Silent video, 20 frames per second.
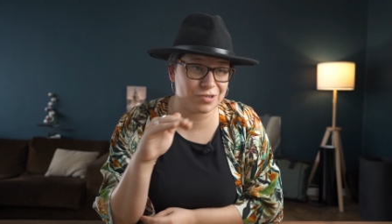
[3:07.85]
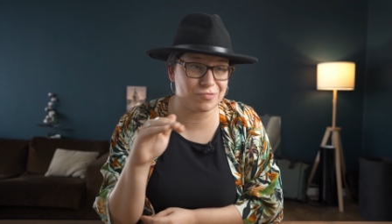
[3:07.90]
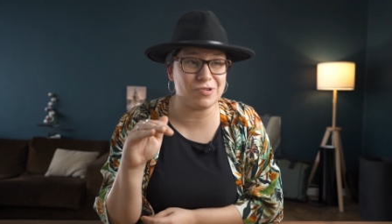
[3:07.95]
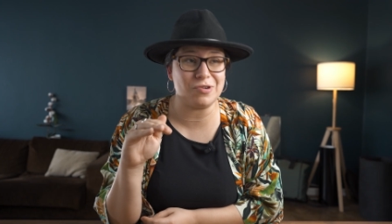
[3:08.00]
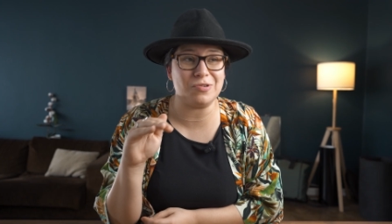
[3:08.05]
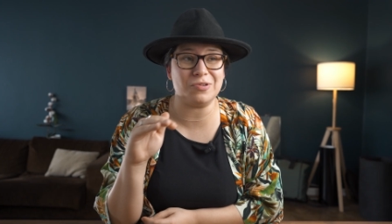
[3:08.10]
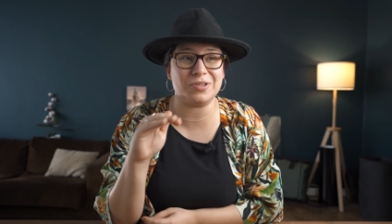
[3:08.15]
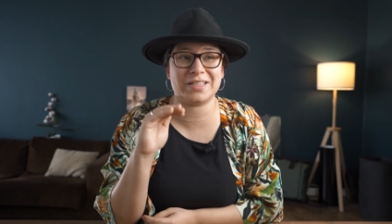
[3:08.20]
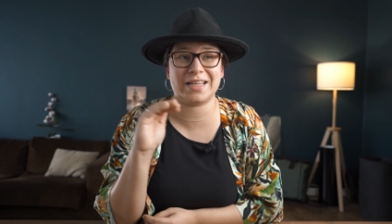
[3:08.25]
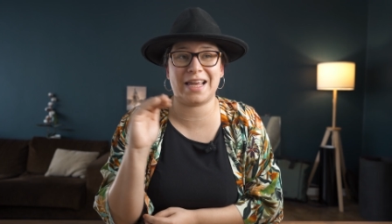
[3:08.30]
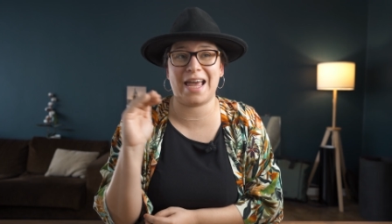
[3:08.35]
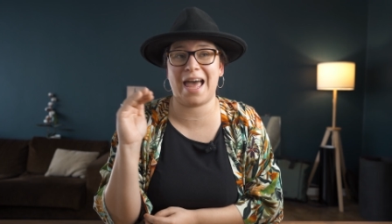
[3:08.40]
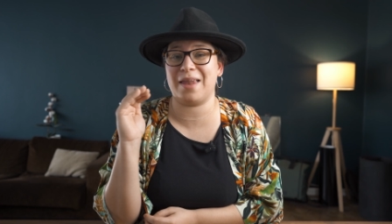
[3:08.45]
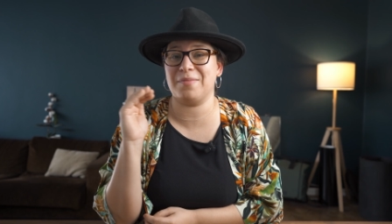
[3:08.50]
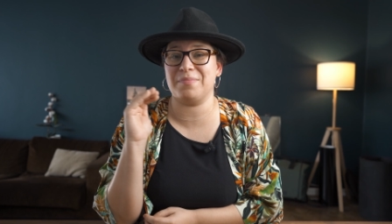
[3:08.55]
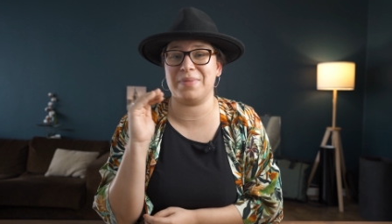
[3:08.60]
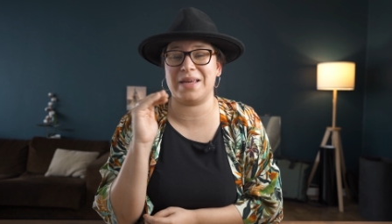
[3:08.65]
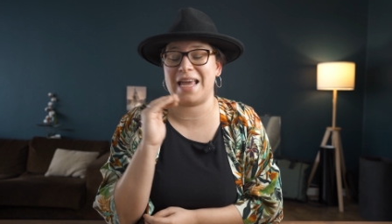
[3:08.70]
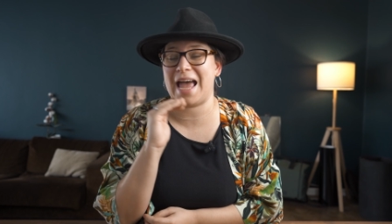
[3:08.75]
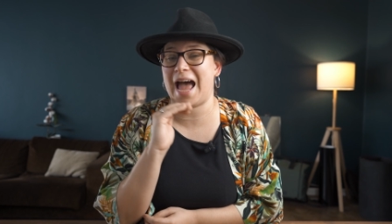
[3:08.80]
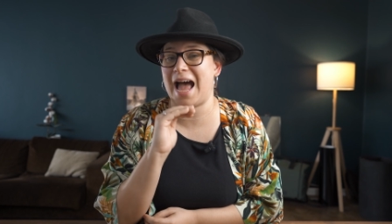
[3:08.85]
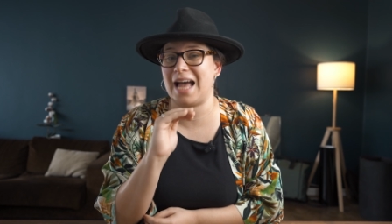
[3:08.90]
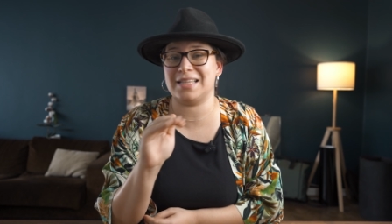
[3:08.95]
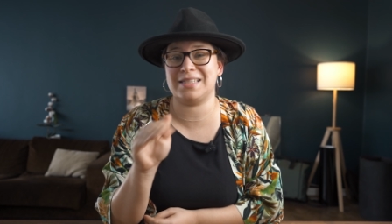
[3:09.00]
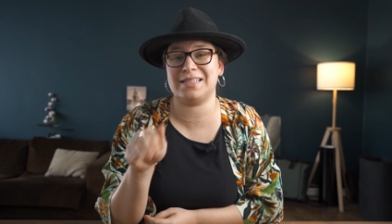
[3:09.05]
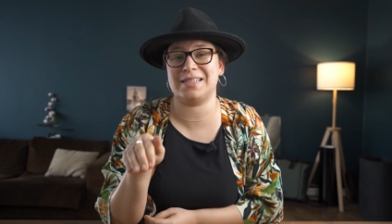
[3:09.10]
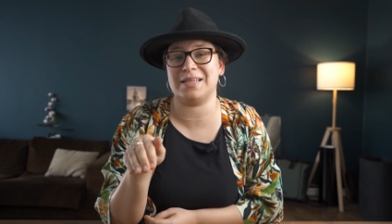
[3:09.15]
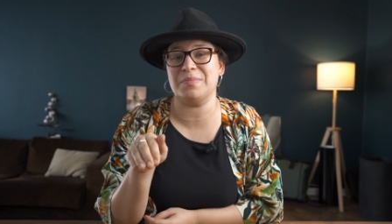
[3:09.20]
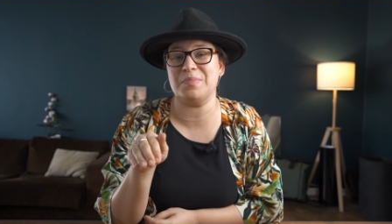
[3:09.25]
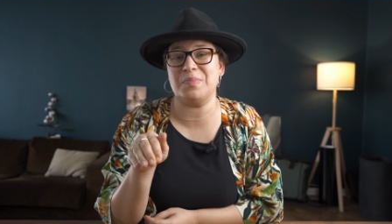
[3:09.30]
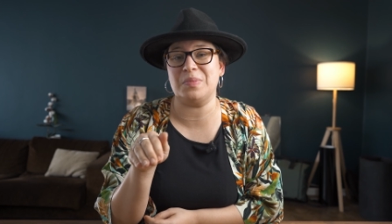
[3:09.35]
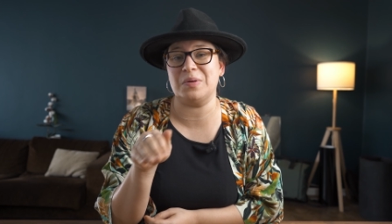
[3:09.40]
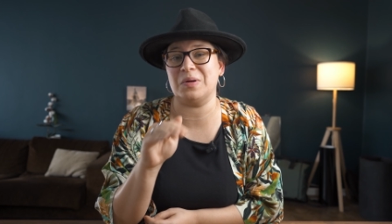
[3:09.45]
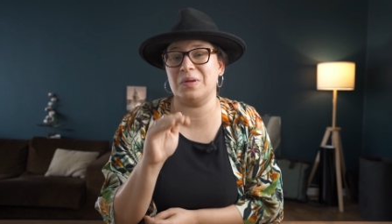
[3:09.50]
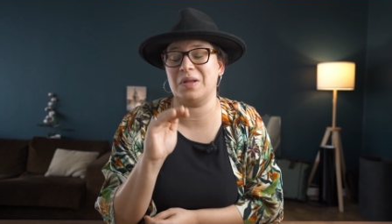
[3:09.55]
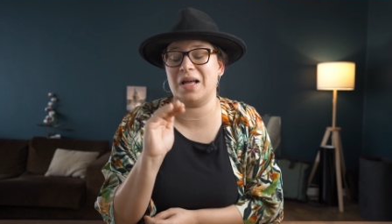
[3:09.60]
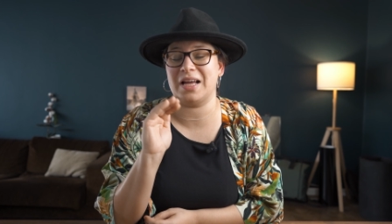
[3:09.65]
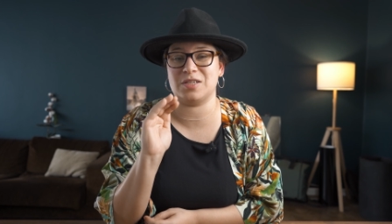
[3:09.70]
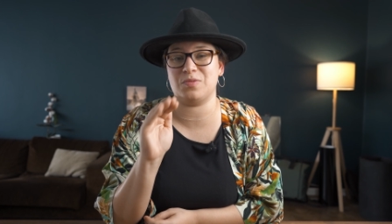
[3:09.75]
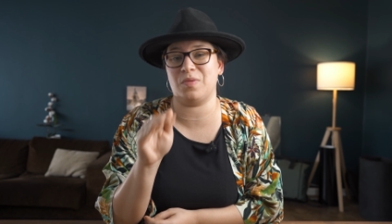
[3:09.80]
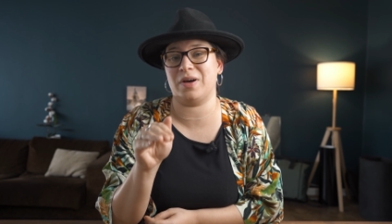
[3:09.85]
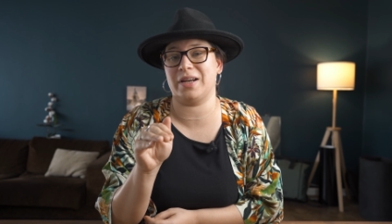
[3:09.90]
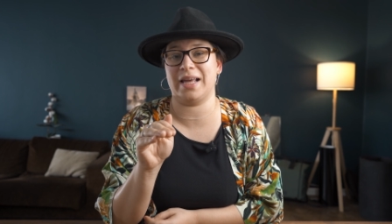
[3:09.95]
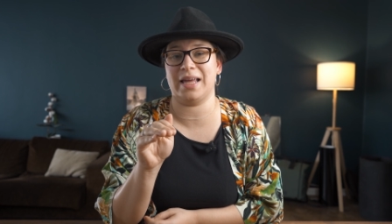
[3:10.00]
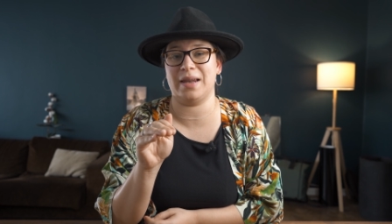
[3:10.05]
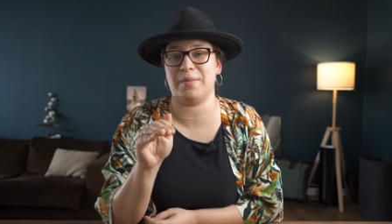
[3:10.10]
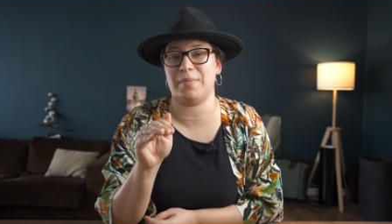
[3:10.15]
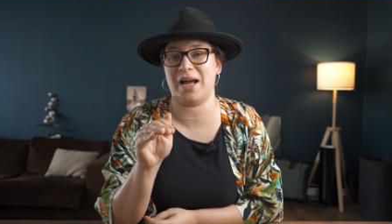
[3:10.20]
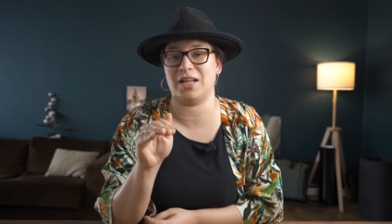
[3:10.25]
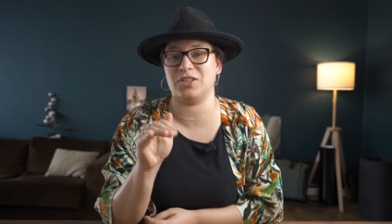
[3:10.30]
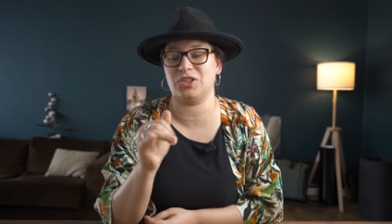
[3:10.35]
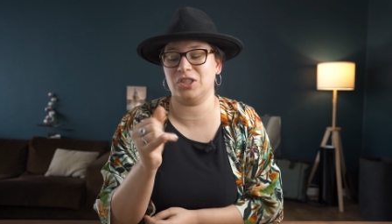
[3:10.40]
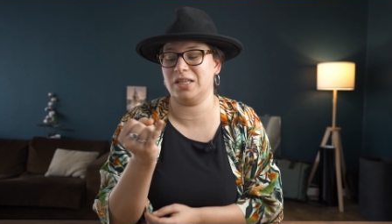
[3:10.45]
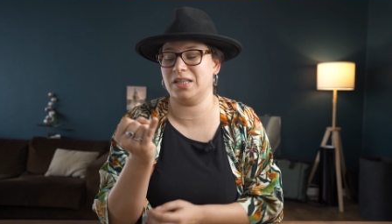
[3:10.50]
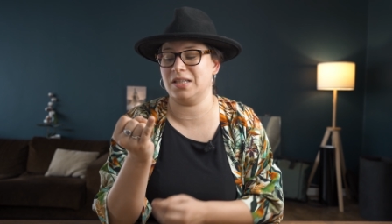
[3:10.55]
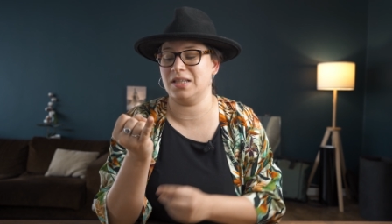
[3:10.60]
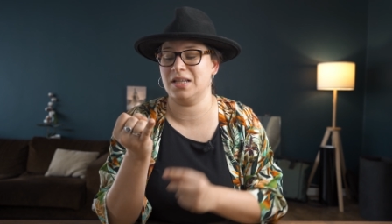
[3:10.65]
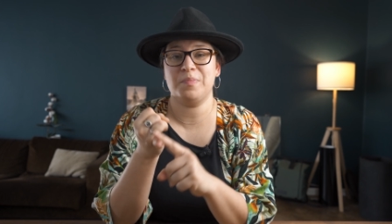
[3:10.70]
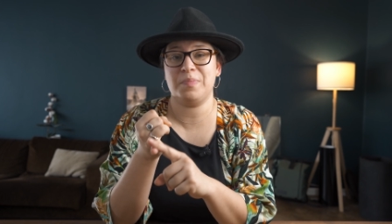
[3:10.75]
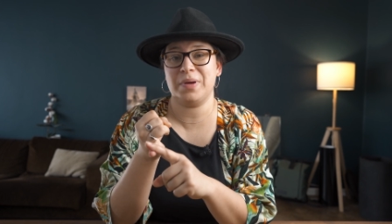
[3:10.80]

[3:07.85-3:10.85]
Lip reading: Rules can be as simple as one can imagine.